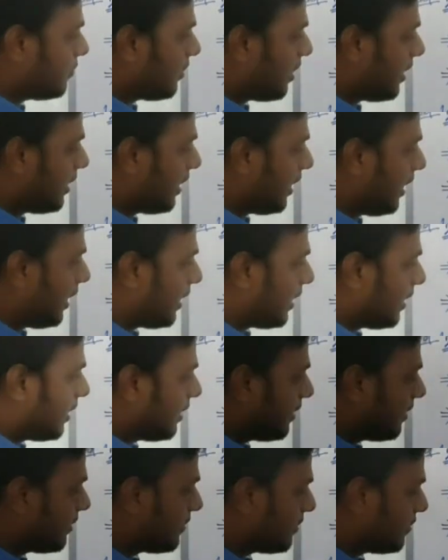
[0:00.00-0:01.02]
write
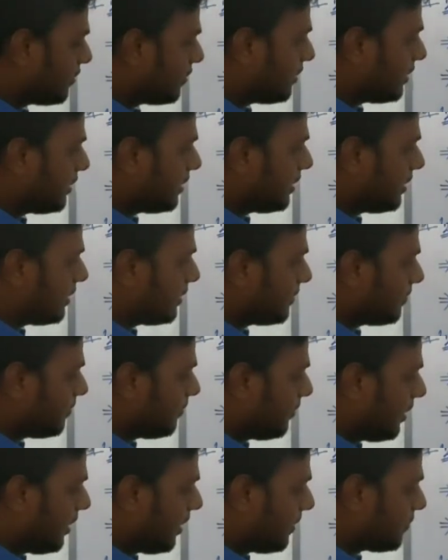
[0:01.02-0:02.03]
a. So this is
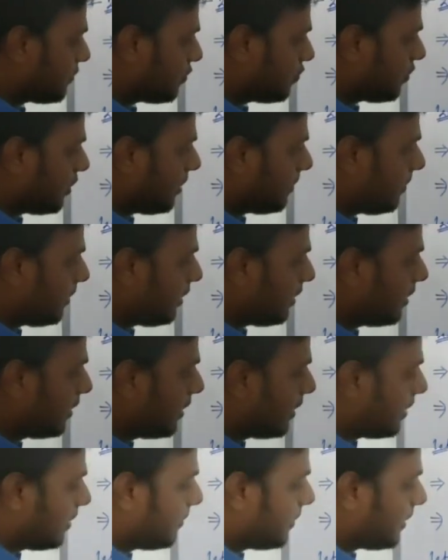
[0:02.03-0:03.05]
becomes 12a
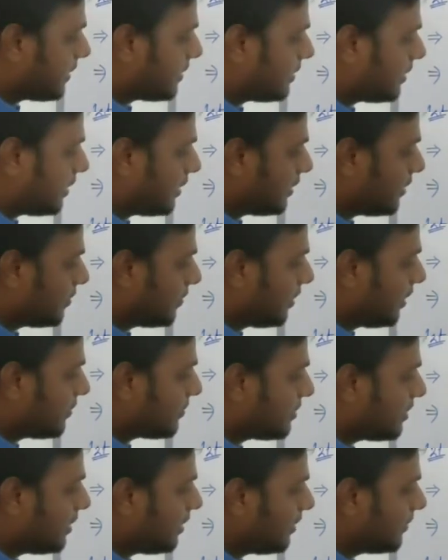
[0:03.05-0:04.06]
plus 32. Now
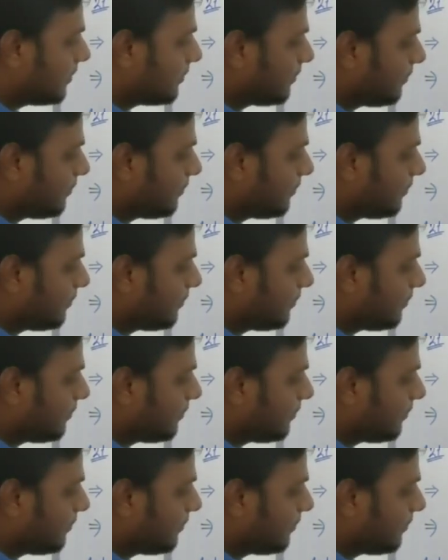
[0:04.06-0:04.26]
see,